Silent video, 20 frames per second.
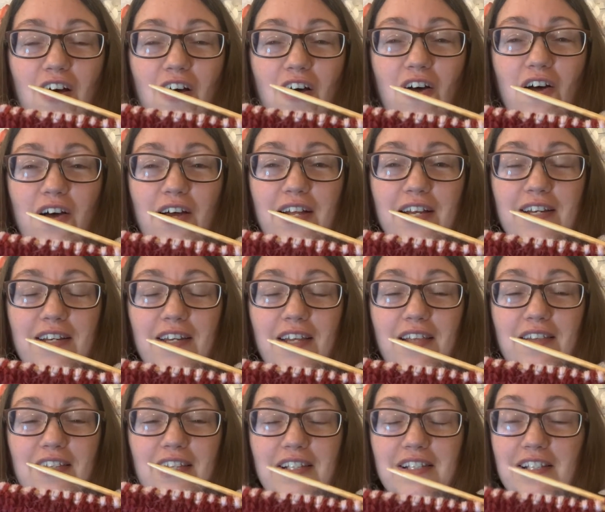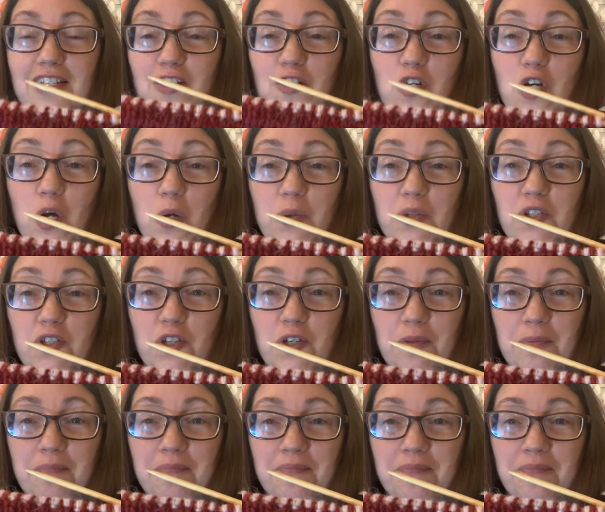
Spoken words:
on this little coaster.